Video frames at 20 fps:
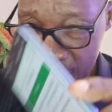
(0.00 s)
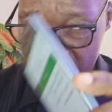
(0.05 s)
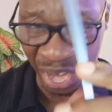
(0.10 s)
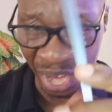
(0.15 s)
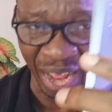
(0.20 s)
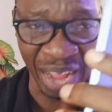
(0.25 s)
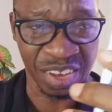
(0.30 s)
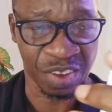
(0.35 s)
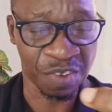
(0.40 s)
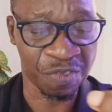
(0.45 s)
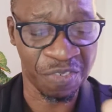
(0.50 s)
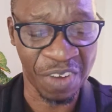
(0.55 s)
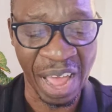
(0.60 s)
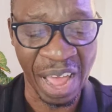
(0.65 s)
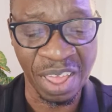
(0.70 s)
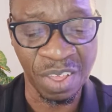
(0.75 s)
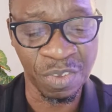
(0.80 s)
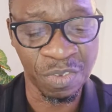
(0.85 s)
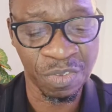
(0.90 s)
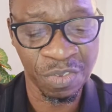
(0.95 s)
It has a
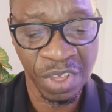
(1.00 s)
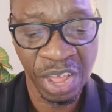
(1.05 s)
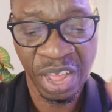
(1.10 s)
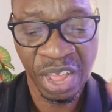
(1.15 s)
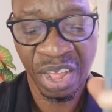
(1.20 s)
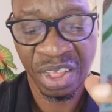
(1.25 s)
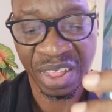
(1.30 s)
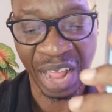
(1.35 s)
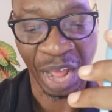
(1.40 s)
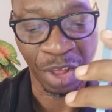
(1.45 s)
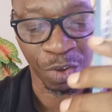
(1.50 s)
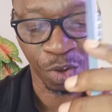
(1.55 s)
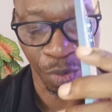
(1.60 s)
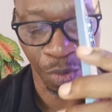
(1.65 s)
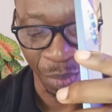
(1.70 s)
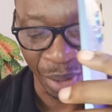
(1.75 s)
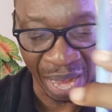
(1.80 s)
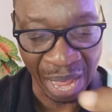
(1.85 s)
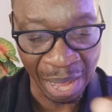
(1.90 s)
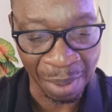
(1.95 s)

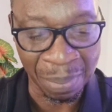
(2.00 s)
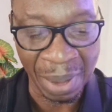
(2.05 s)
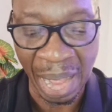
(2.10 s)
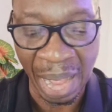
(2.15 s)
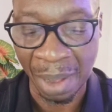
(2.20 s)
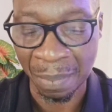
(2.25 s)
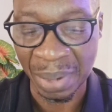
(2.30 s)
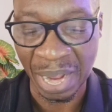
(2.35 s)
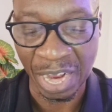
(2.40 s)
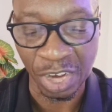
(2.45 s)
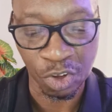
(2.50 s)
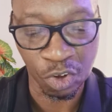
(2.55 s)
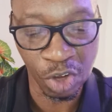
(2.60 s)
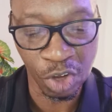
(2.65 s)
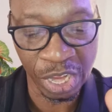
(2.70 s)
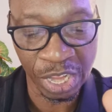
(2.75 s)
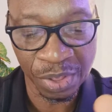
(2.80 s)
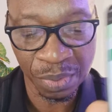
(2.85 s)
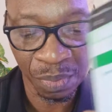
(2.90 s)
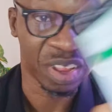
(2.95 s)
5,000 milliamp hour
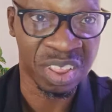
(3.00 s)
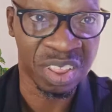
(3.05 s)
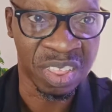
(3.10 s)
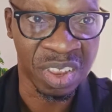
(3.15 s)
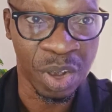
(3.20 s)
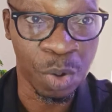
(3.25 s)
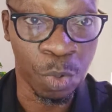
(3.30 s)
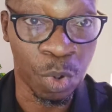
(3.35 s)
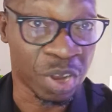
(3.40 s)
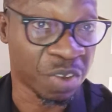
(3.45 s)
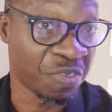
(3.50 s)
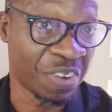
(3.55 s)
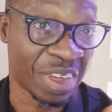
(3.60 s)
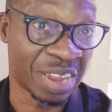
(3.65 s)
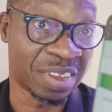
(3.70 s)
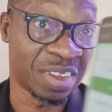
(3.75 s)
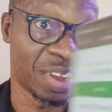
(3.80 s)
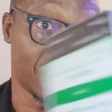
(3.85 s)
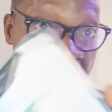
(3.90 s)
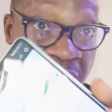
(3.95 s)
battery, 33 watt
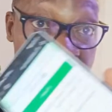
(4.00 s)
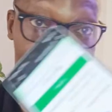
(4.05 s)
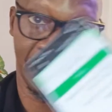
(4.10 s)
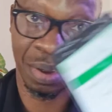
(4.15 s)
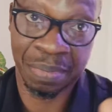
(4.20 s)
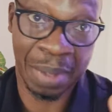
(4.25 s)
fast charge.